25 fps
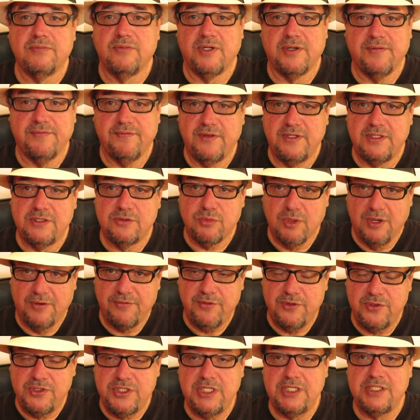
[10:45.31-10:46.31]
one of these
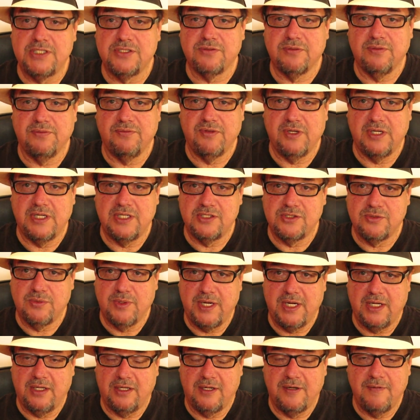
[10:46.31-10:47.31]
refugees from
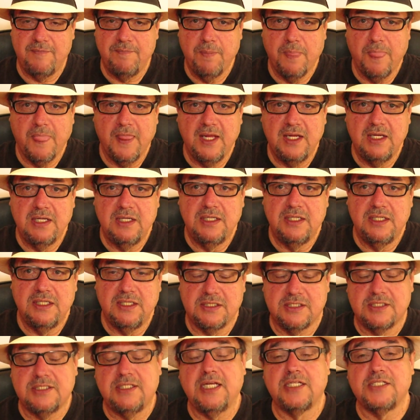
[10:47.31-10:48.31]
Venezuela.
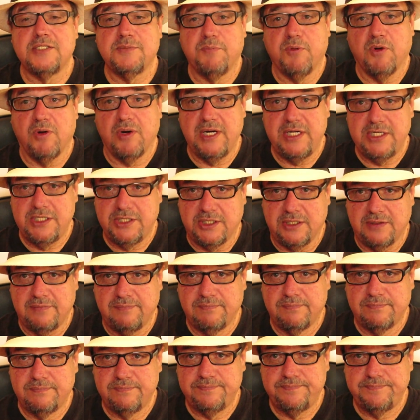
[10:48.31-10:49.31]
It's
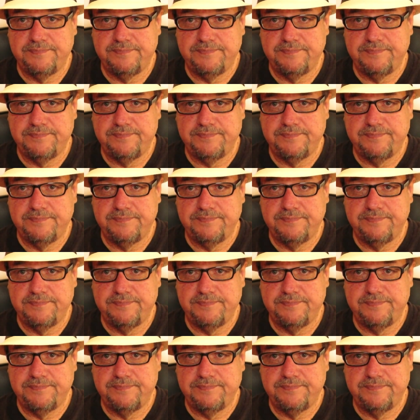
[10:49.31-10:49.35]
desperation.